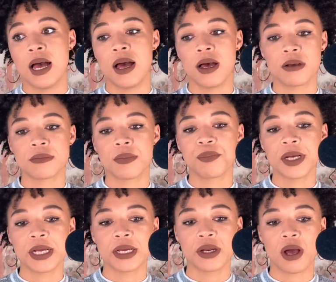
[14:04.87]

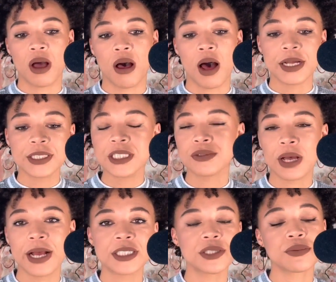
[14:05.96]
But I
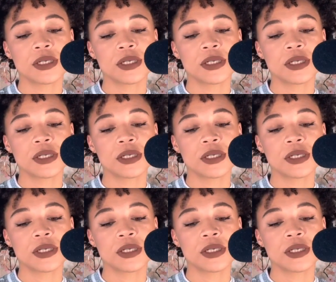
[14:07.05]
just